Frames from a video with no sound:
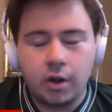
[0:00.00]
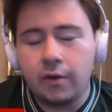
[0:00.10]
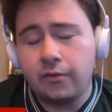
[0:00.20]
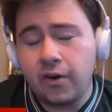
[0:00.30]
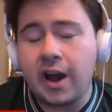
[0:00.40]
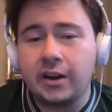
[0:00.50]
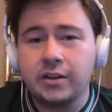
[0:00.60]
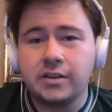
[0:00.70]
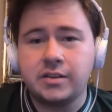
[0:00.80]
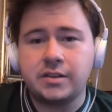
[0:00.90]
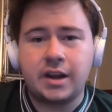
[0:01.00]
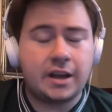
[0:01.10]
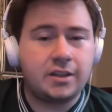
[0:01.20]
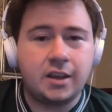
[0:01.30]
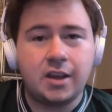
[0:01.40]
Glove finalist, and
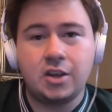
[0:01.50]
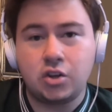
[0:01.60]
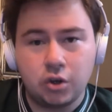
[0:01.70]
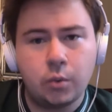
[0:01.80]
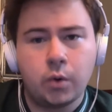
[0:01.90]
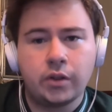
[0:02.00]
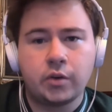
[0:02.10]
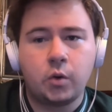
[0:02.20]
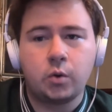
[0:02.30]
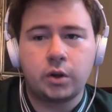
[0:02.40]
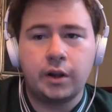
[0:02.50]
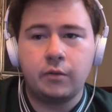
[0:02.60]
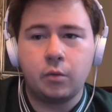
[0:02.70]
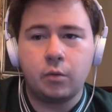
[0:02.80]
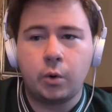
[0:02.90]
I think he should win the Gold Glove
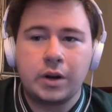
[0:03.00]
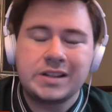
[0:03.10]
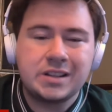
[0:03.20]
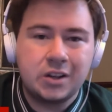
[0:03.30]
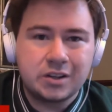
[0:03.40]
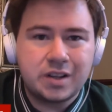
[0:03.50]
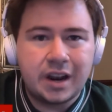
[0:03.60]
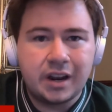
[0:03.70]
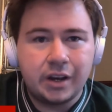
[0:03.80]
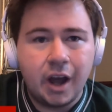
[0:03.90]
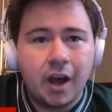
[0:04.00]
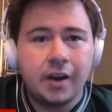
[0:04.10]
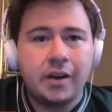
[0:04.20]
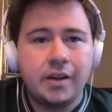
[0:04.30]
award when it's all said and done.